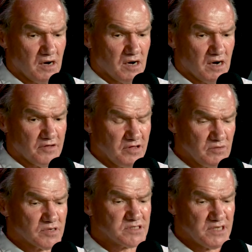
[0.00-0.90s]
I think
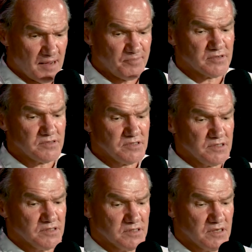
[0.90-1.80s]
what's happened,
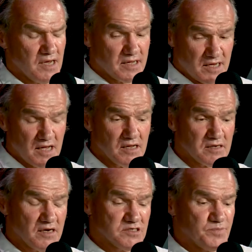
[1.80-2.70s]
and again, it
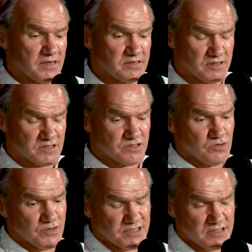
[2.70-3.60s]
goes back to the
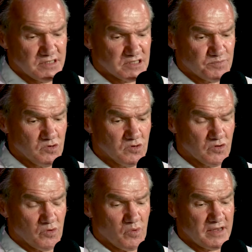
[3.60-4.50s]
stories in this book or
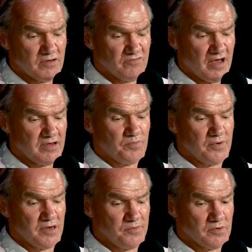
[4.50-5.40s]
the way you value
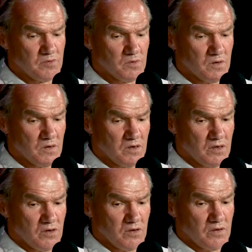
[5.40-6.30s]
people.
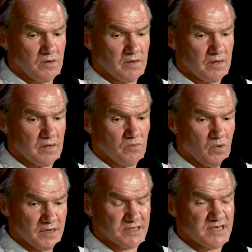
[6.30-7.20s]

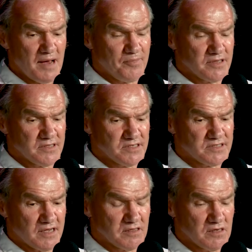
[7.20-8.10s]
What has happened is
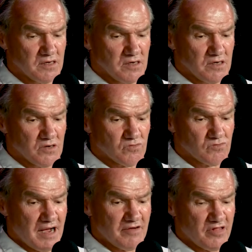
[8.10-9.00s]
that
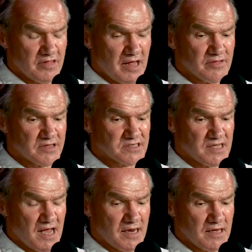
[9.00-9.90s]
rather than
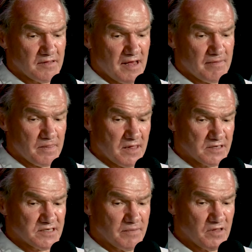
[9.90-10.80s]
understanding that
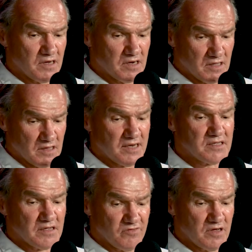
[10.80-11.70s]
there's something
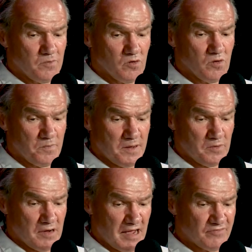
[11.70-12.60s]
collectively poorer
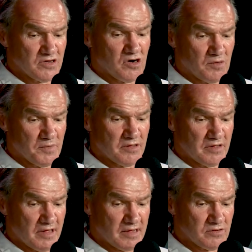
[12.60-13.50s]
people have in common
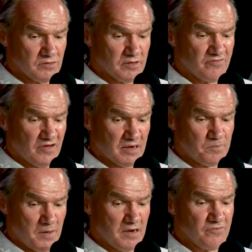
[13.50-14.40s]
that they could in
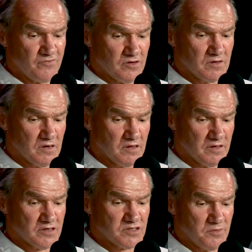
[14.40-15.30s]
fact benefit
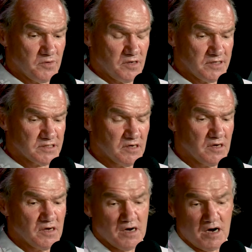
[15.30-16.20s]
those communities,
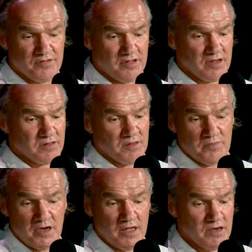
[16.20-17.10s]
I think the
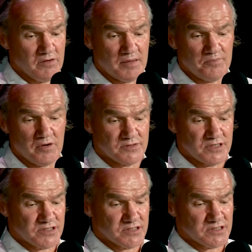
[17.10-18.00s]
media and
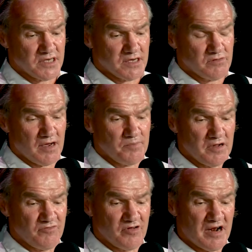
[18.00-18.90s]
politicians get great
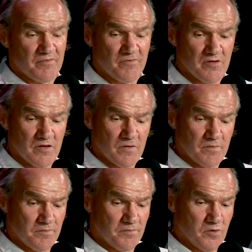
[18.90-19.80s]
benefit out of
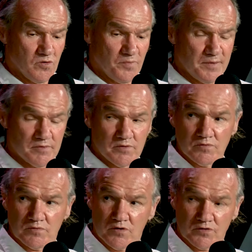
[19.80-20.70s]
poorer people
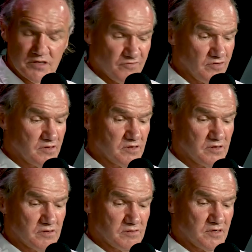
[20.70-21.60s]
or different
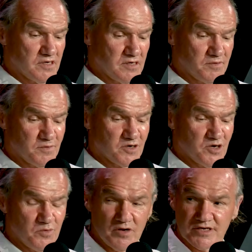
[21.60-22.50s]

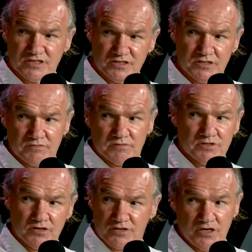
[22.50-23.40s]
communities
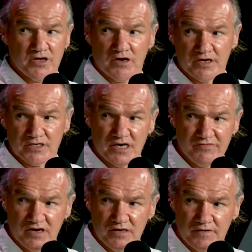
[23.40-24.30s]
sort of turning on each
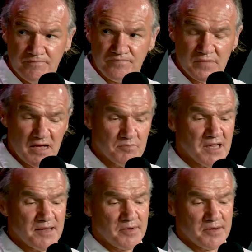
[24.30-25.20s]
other mm. and
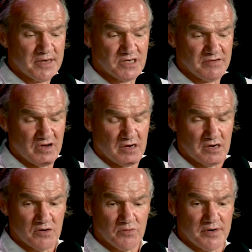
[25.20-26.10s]
blaming each other,
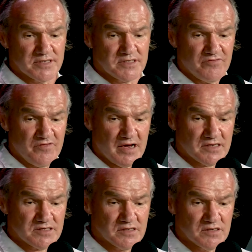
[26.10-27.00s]
whereas in fact